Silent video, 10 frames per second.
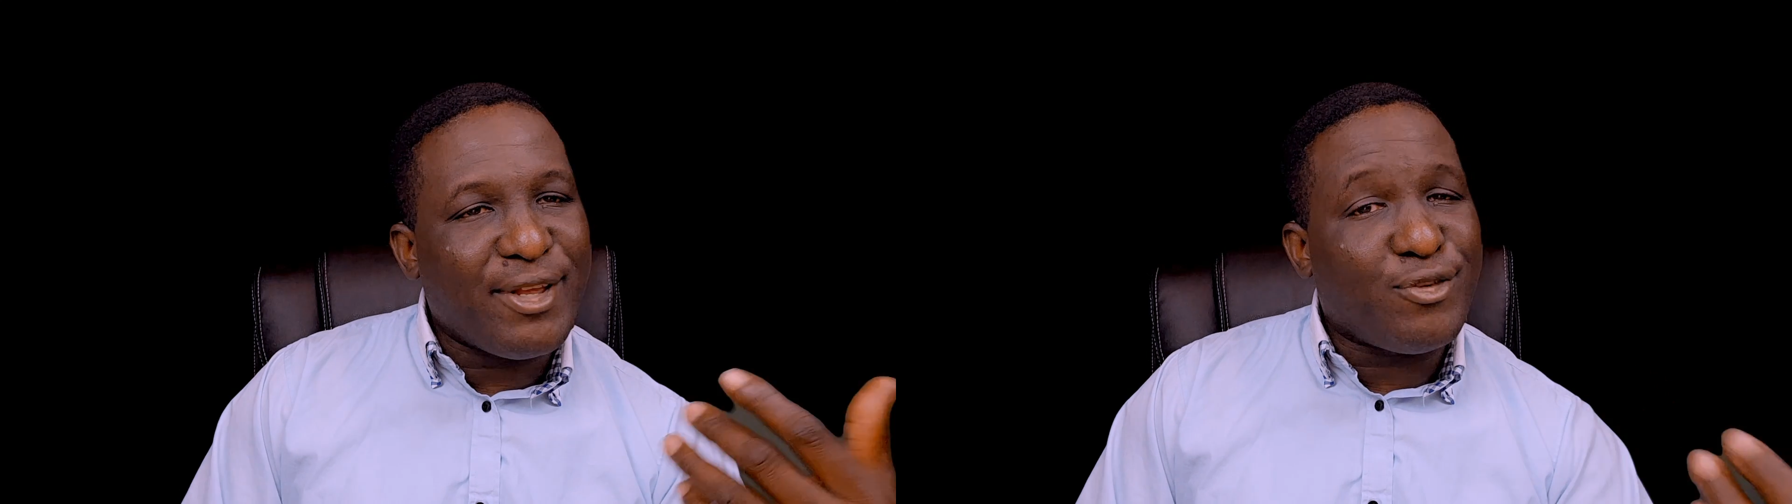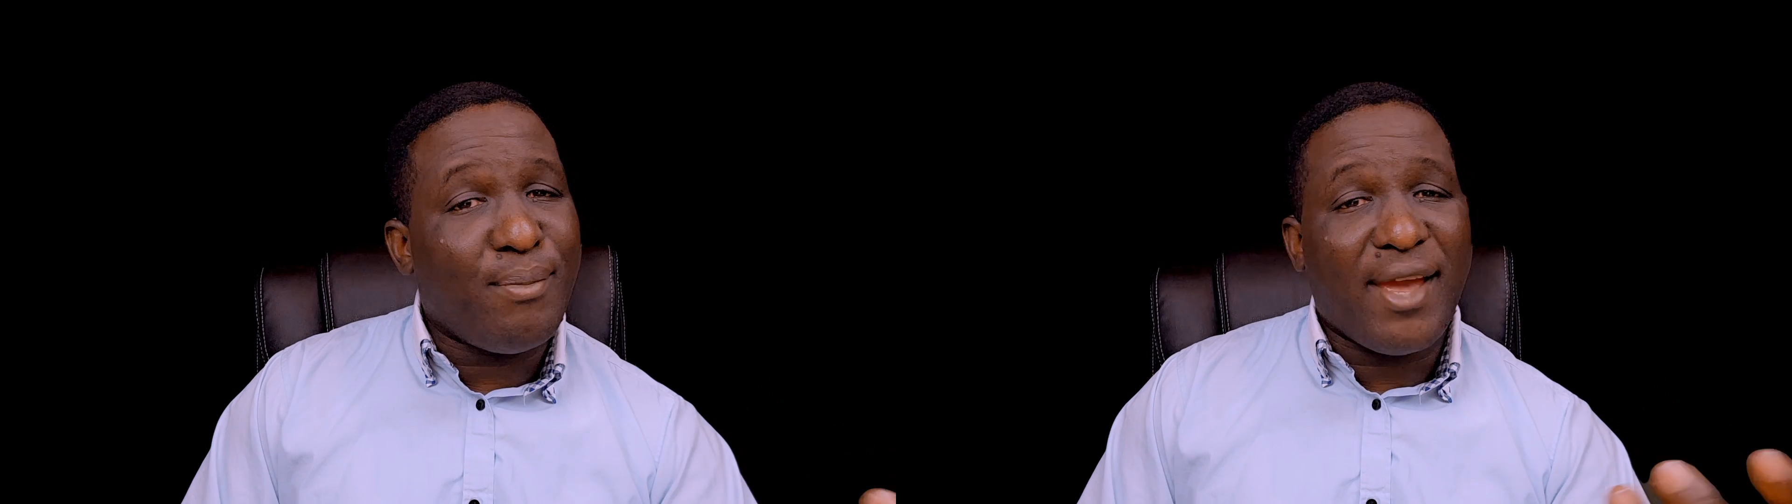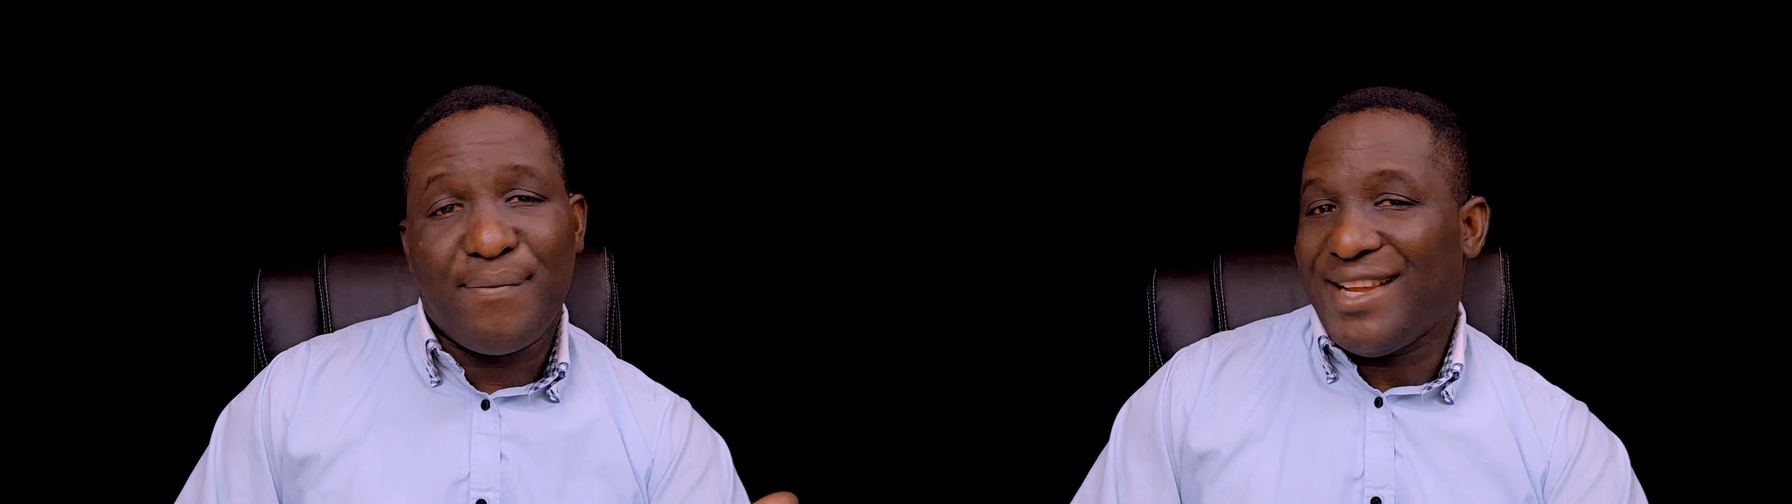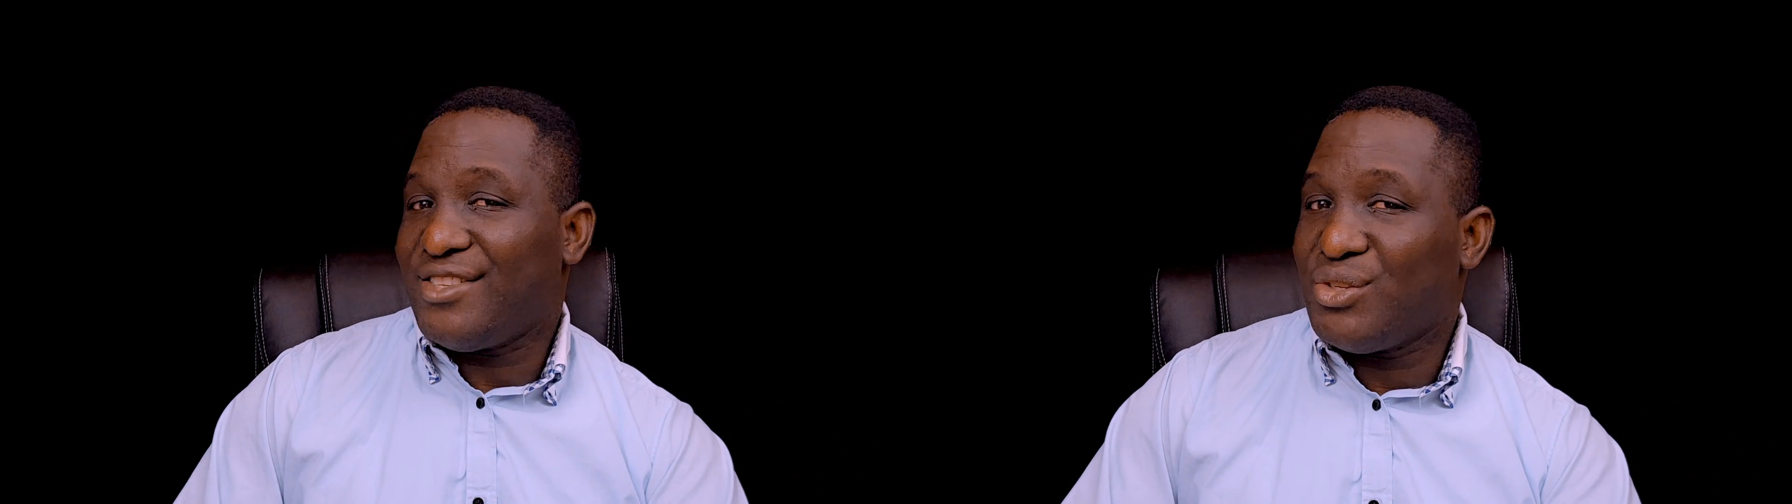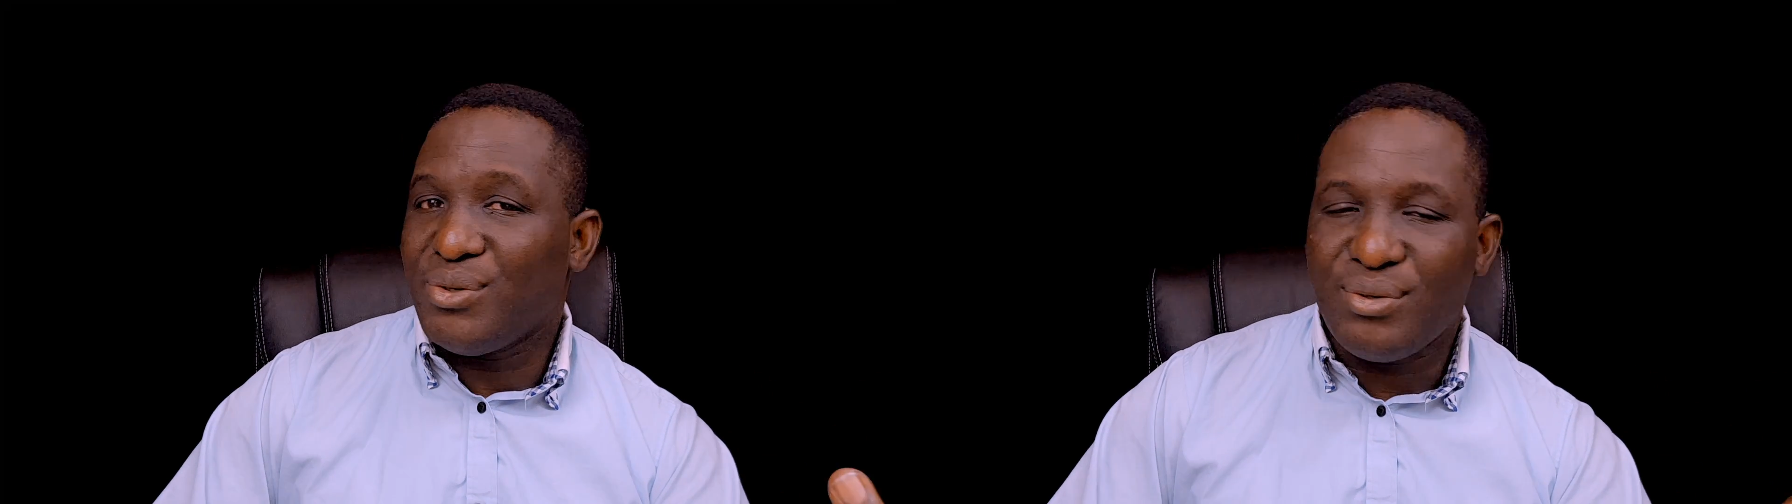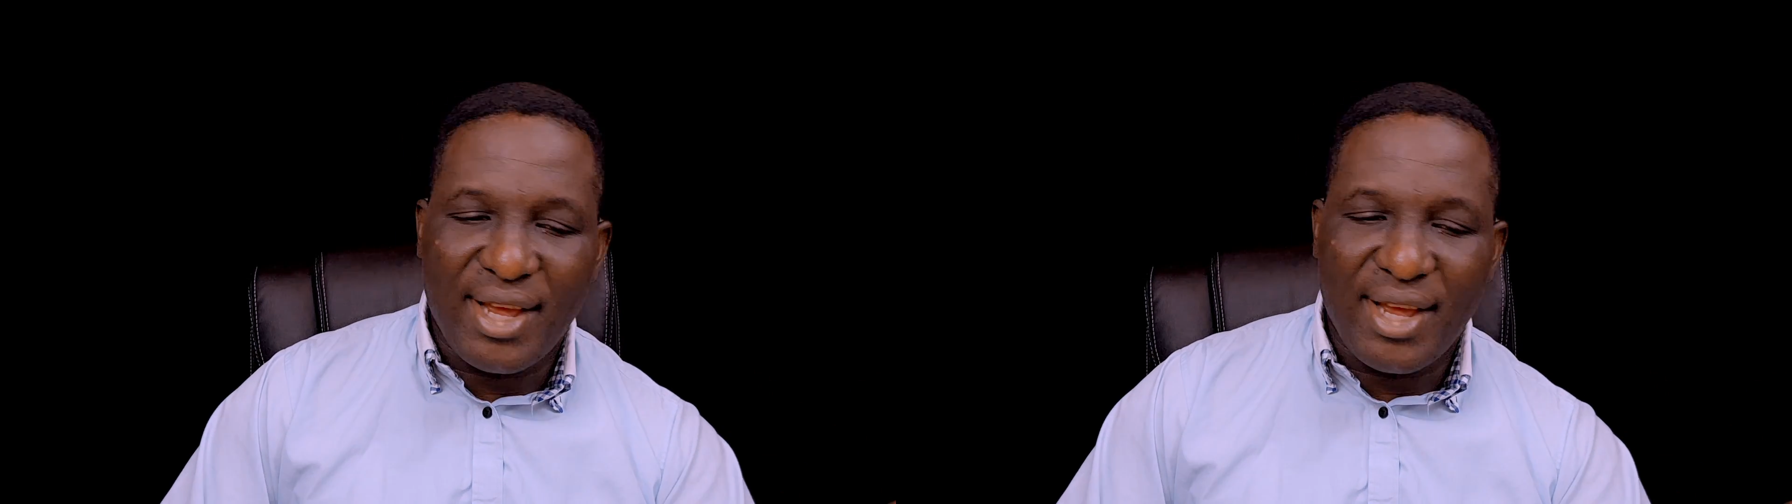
me to make, please do